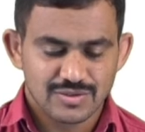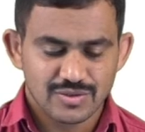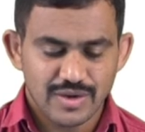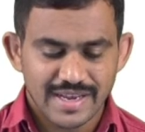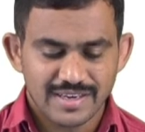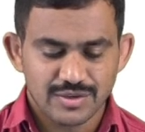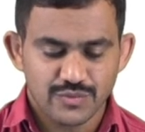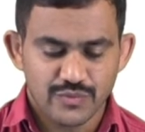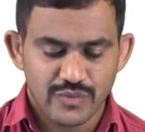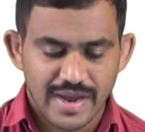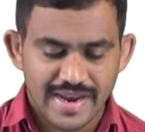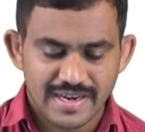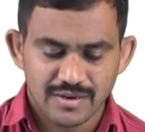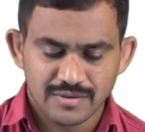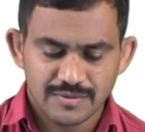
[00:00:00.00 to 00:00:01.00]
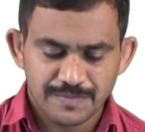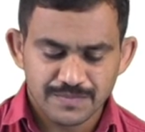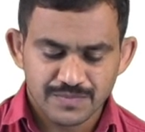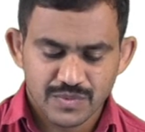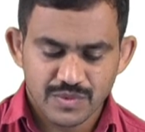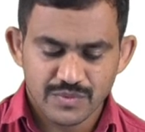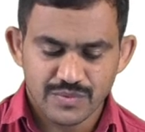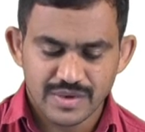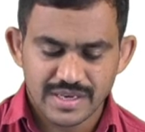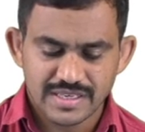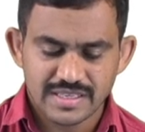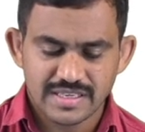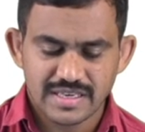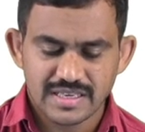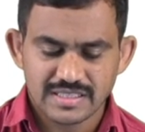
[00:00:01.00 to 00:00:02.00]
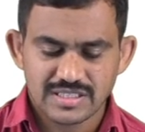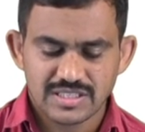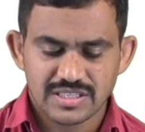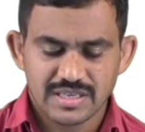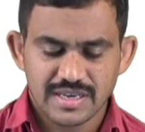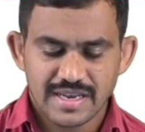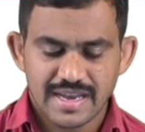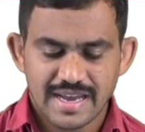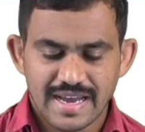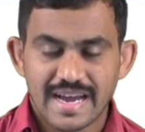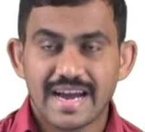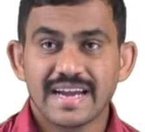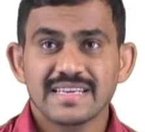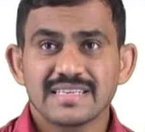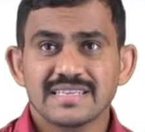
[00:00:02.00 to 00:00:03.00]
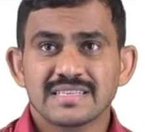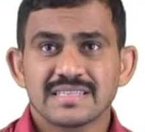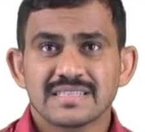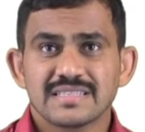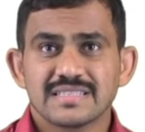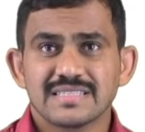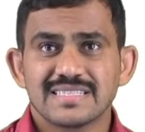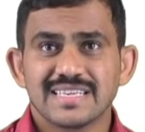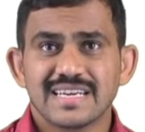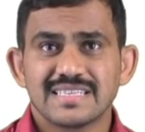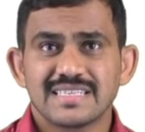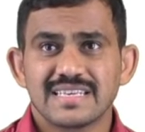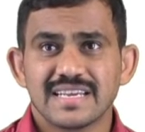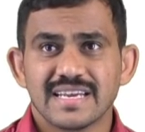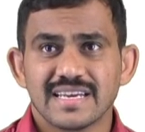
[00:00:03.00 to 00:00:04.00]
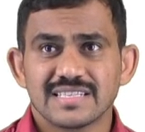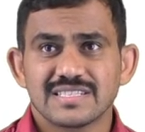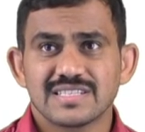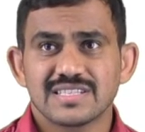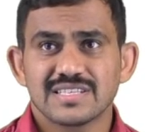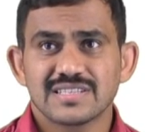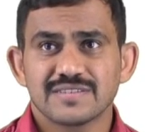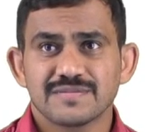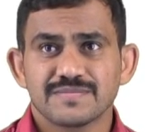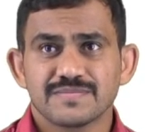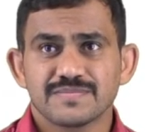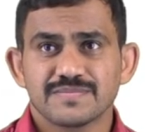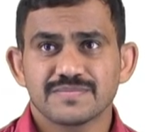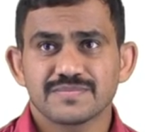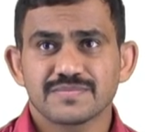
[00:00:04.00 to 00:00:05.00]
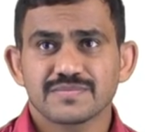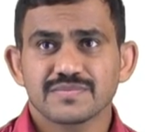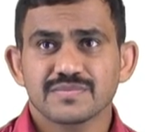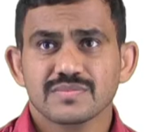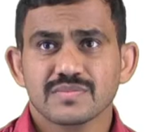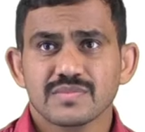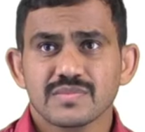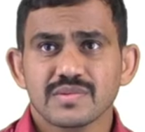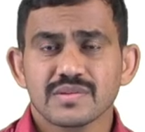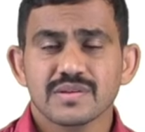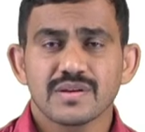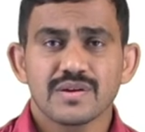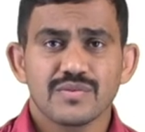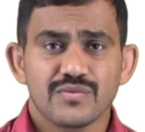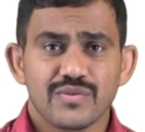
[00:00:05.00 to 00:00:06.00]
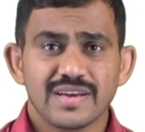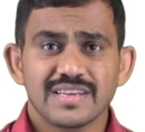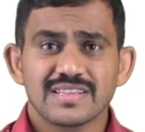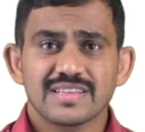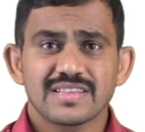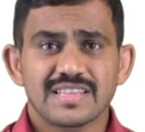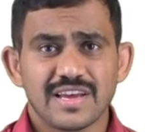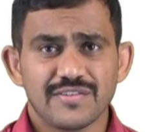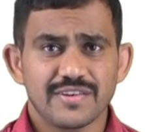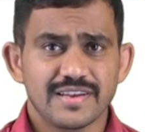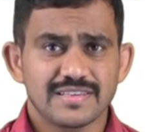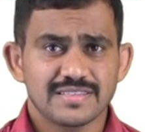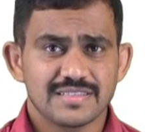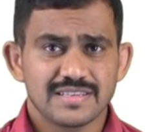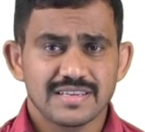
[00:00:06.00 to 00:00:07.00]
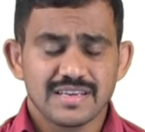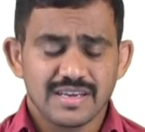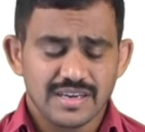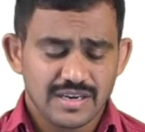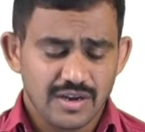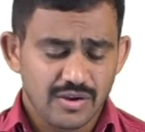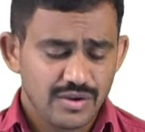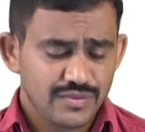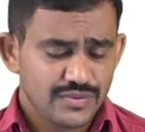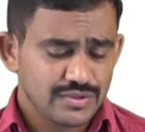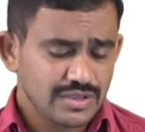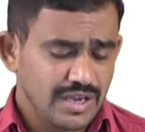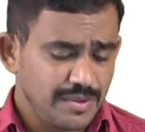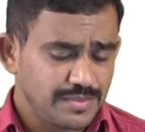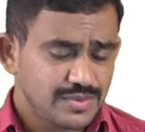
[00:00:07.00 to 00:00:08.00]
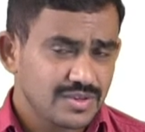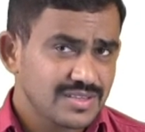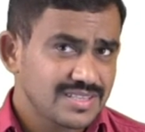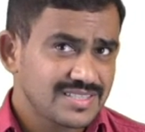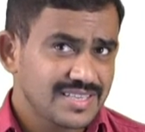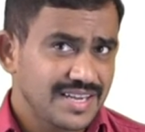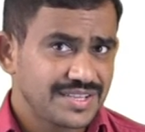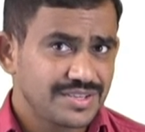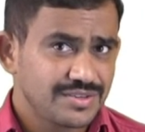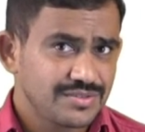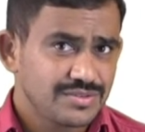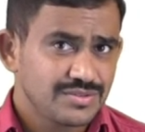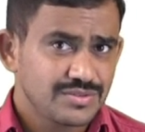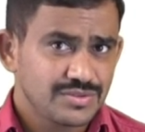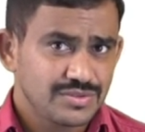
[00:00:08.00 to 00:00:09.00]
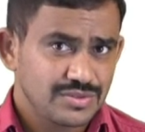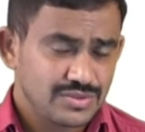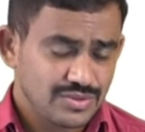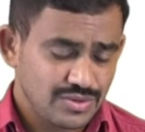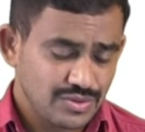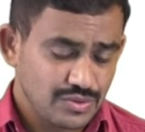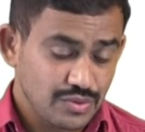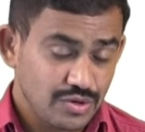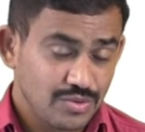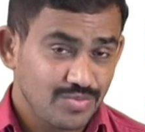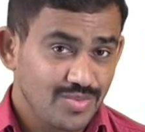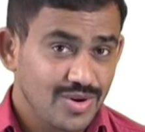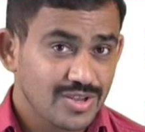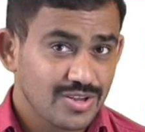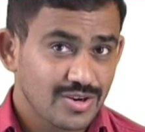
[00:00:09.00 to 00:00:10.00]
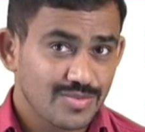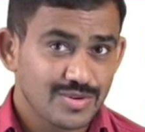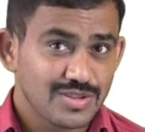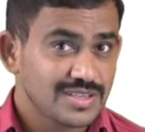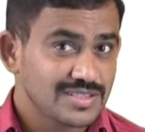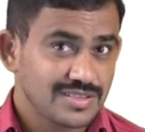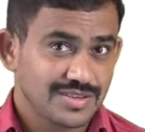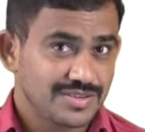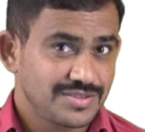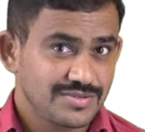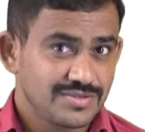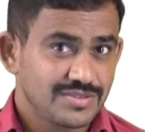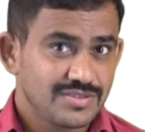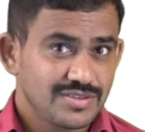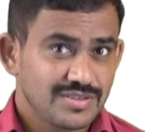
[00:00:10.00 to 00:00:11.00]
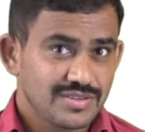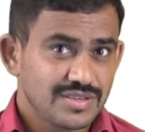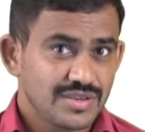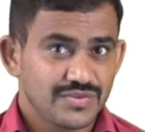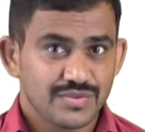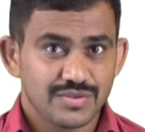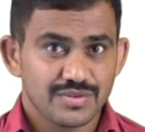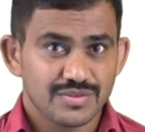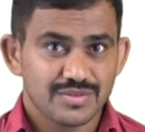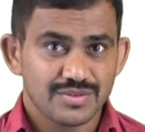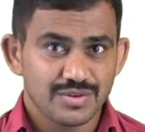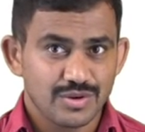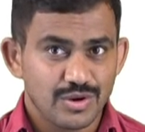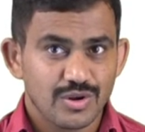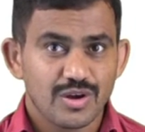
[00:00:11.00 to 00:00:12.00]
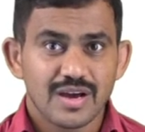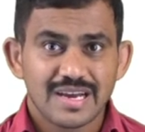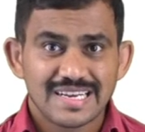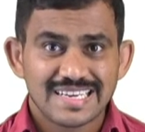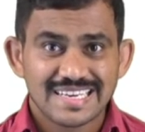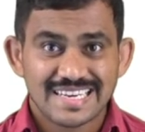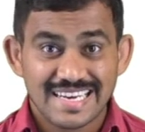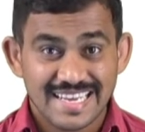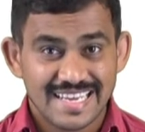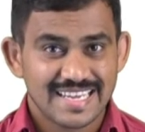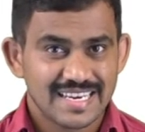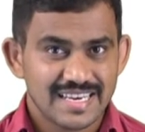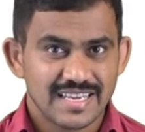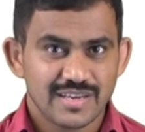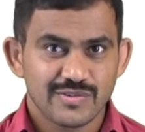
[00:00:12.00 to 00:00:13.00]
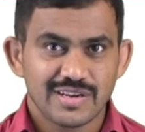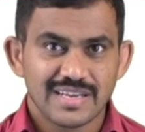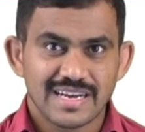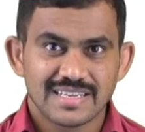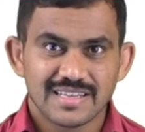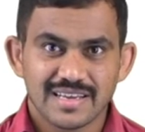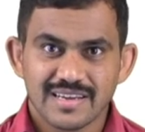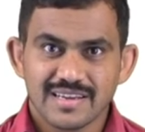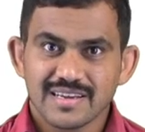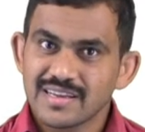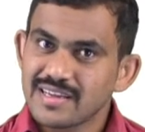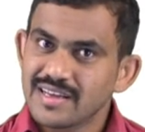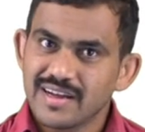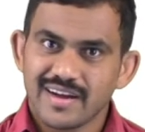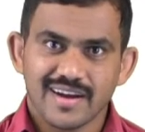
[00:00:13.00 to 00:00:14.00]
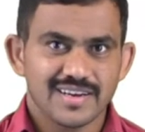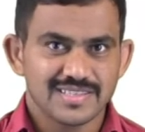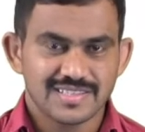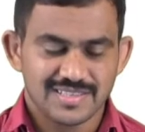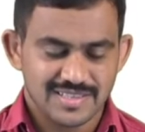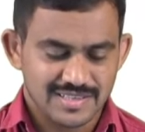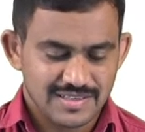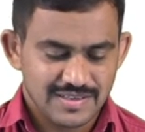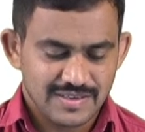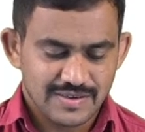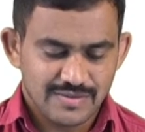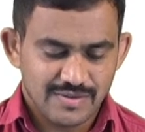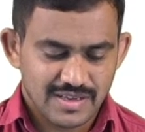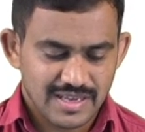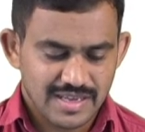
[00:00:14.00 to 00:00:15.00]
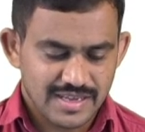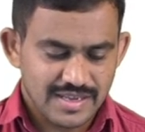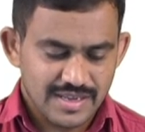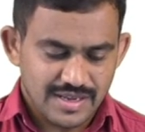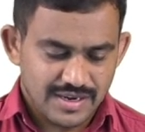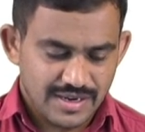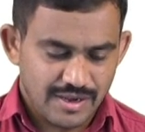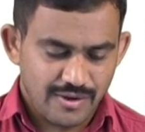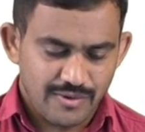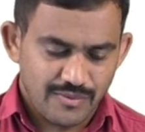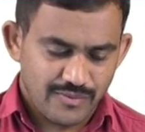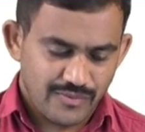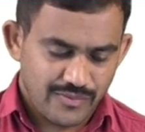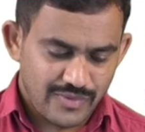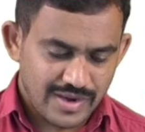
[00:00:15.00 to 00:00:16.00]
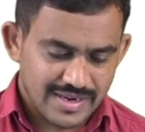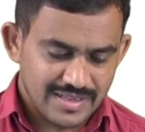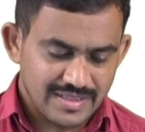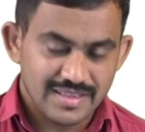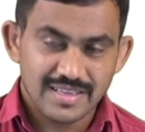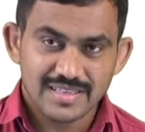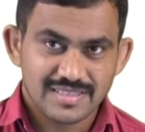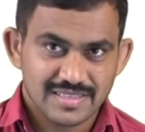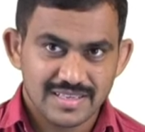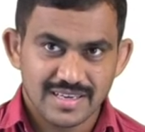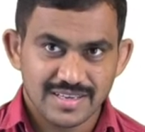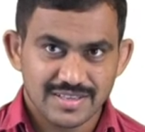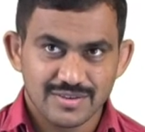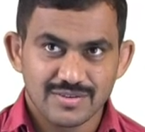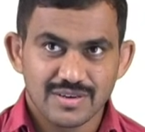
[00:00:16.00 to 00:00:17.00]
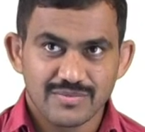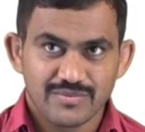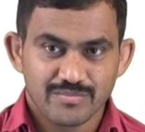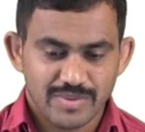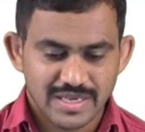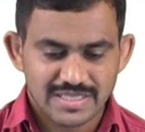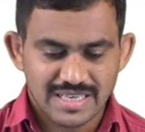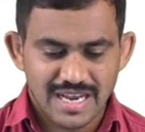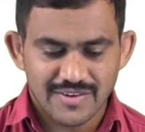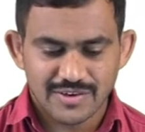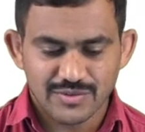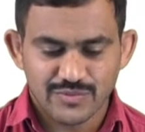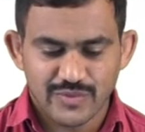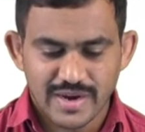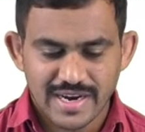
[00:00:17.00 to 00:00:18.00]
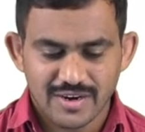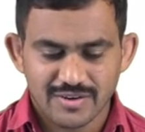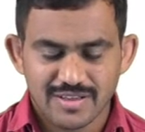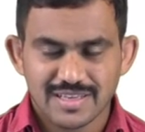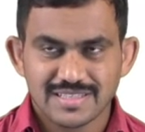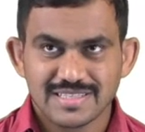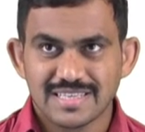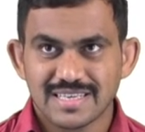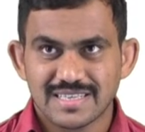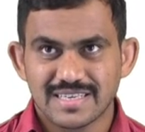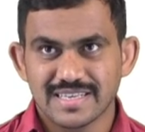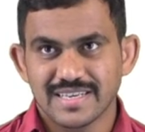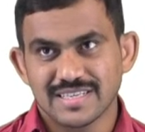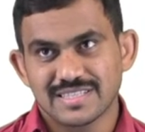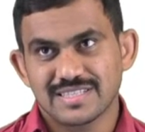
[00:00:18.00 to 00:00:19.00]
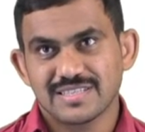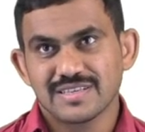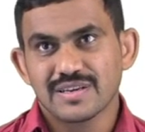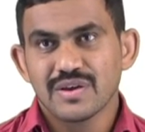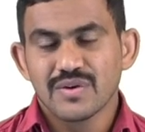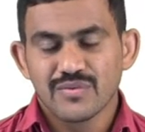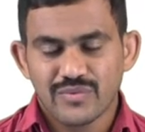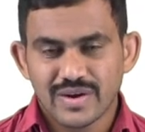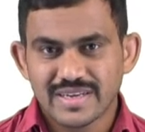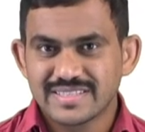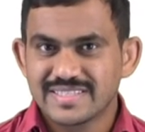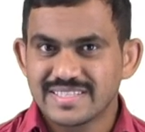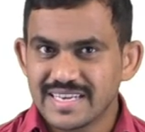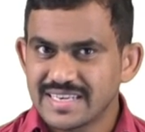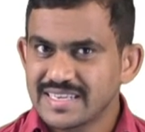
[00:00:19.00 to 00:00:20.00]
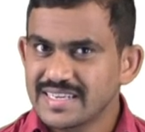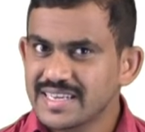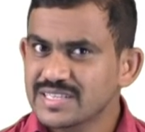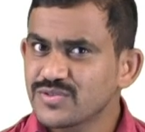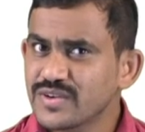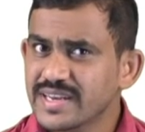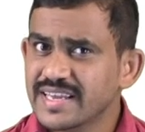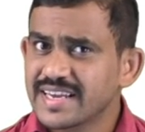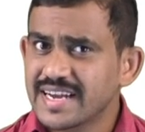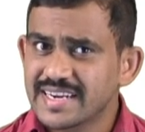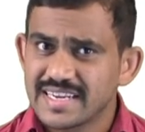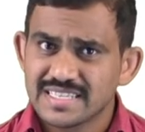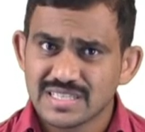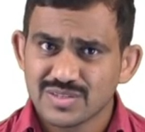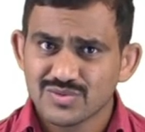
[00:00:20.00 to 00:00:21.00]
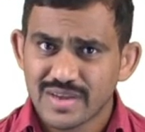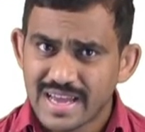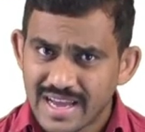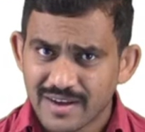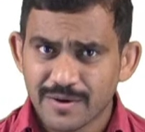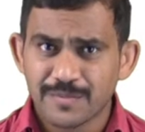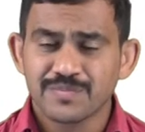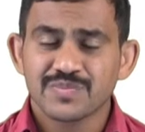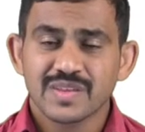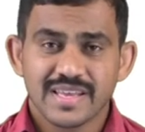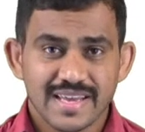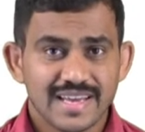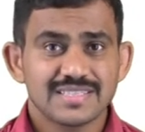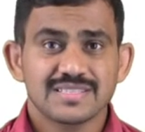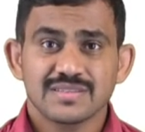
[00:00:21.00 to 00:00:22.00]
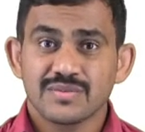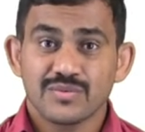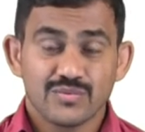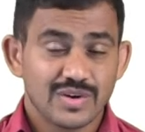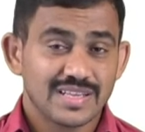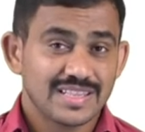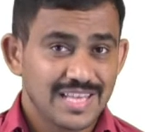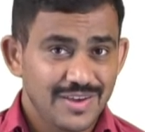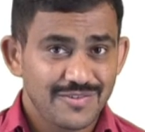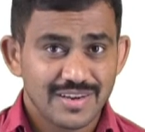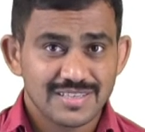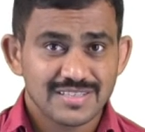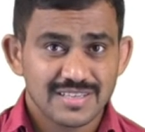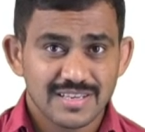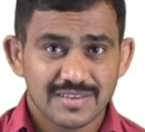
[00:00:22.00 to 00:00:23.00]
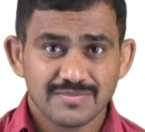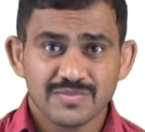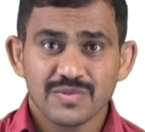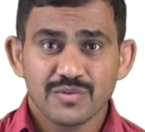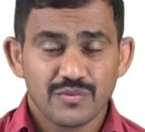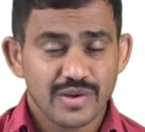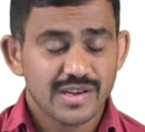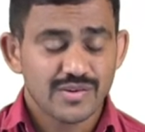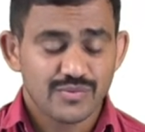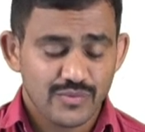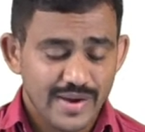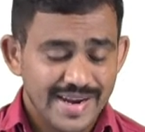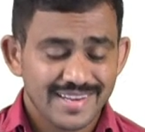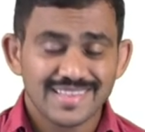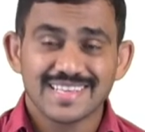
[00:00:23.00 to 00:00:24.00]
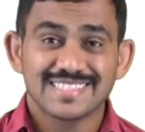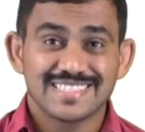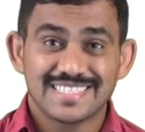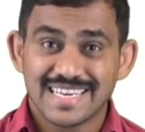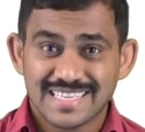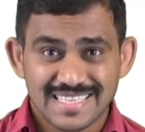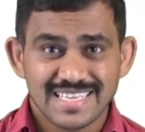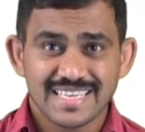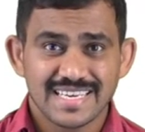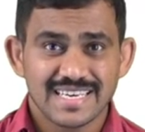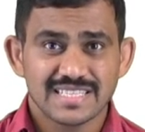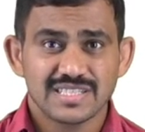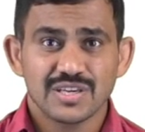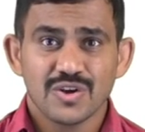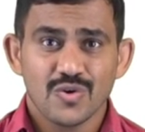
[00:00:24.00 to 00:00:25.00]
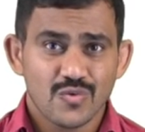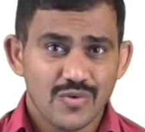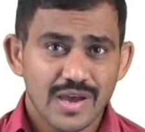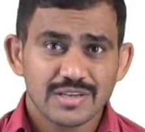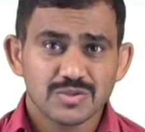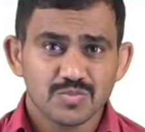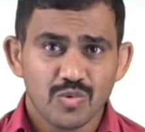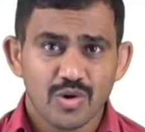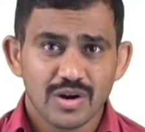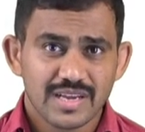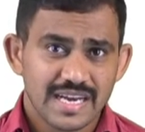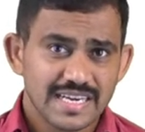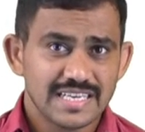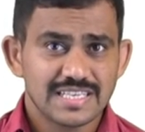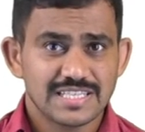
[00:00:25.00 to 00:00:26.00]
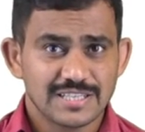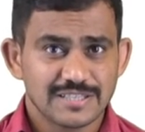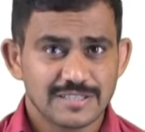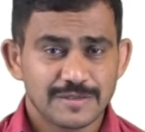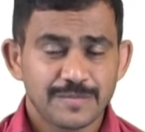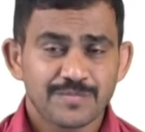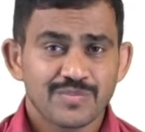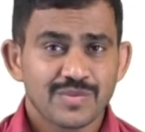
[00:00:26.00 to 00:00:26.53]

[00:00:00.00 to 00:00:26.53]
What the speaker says: So I need to find out VTH and ZTH for Thevenin's. Now if you observe the circuit, so don't bother about the circuit. If you draw clearly, we'll get the answer. Okay, now for this circuit, first I want to find out the ZTH. For ZTH, we need conditions we have. Yes, for Thevenin's theorem, when you are finding the ZTH, we have small conditions.